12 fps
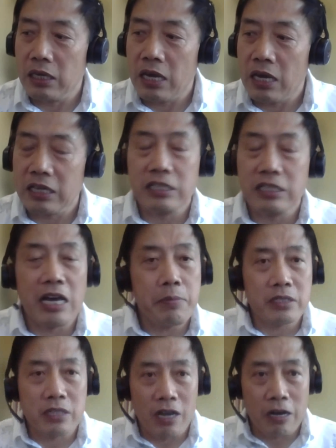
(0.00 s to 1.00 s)

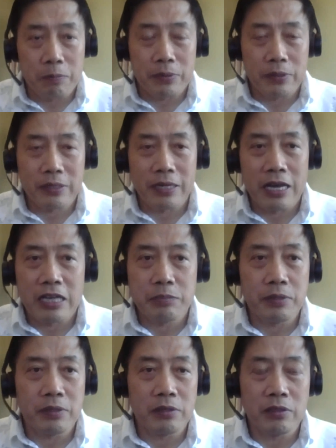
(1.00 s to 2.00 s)
academic topic has
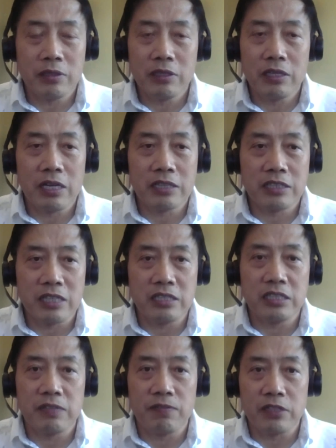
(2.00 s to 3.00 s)
been
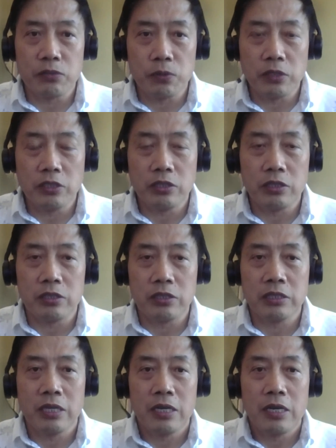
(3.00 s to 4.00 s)
extensively
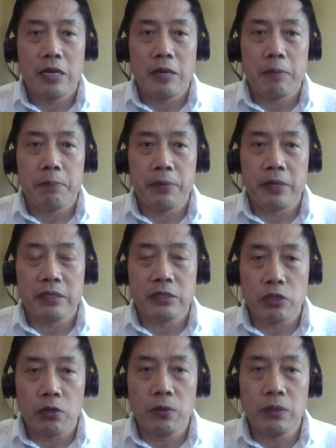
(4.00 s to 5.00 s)
researched, but
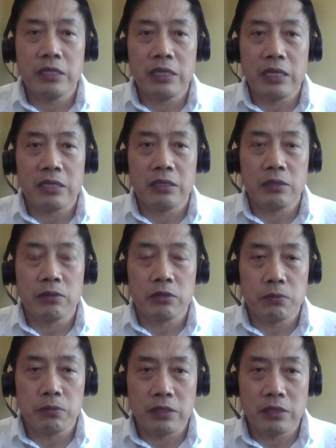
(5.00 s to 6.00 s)
it's only until the
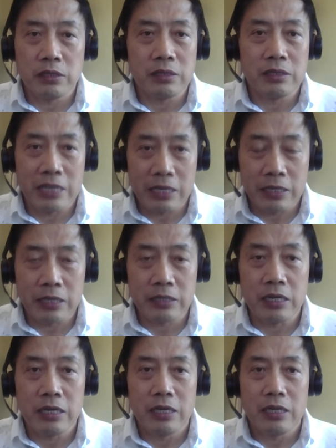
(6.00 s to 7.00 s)
recent decade
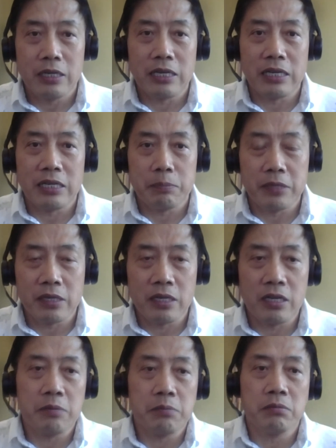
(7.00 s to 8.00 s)
that it
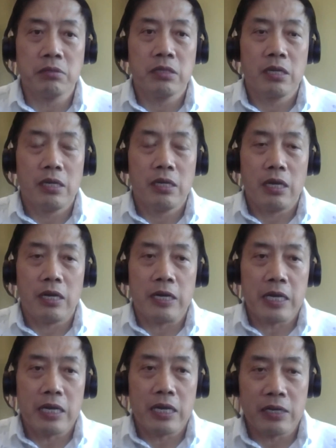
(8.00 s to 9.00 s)
becomes
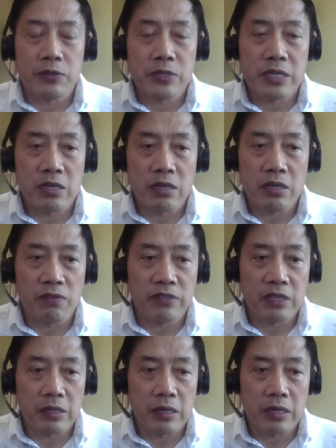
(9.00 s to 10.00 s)
an area of
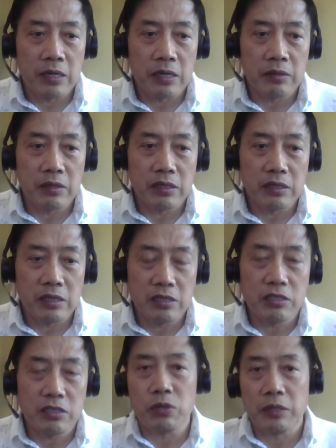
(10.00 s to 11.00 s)
the
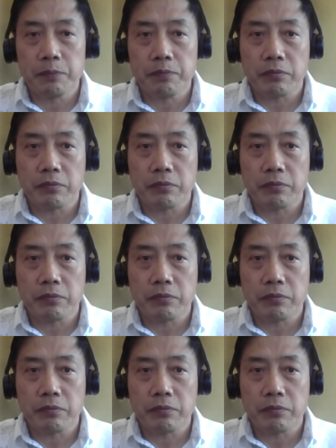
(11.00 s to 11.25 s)
industry.